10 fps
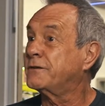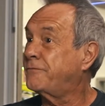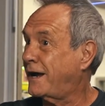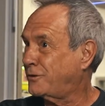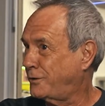In
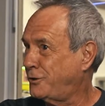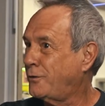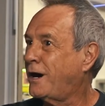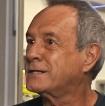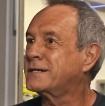fact, when you
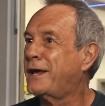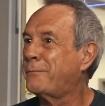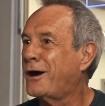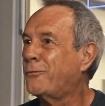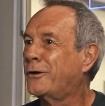guys
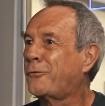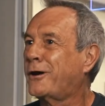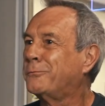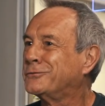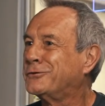came out, we were
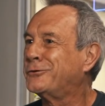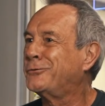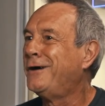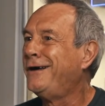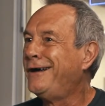able
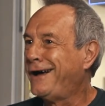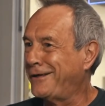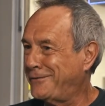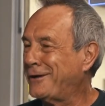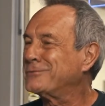to I
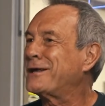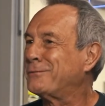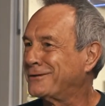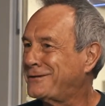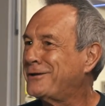think I was
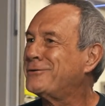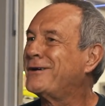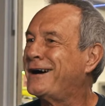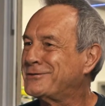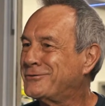able to take you
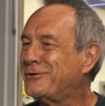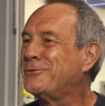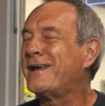guys through.